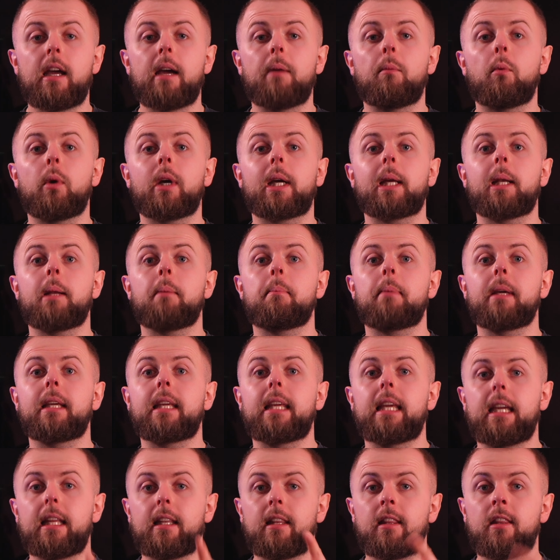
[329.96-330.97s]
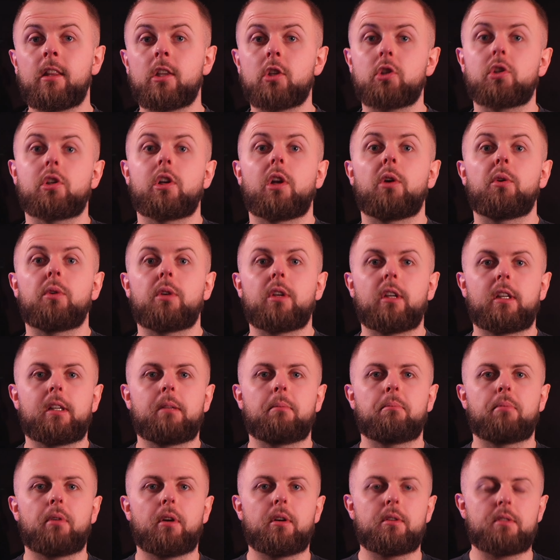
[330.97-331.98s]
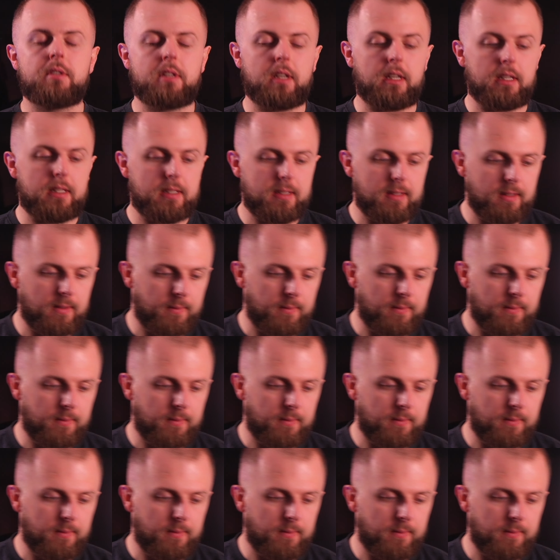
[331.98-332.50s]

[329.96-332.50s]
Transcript: and we're gonna begin the slow cooking process.